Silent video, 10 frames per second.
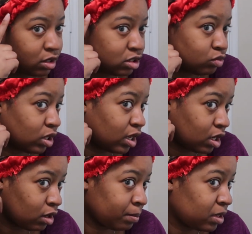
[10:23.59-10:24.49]
just went
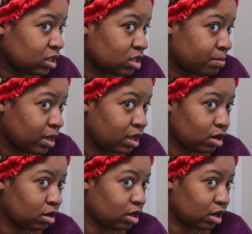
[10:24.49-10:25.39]
ahead and put this band
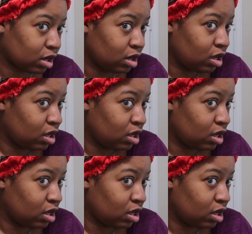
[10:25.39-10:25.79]
on there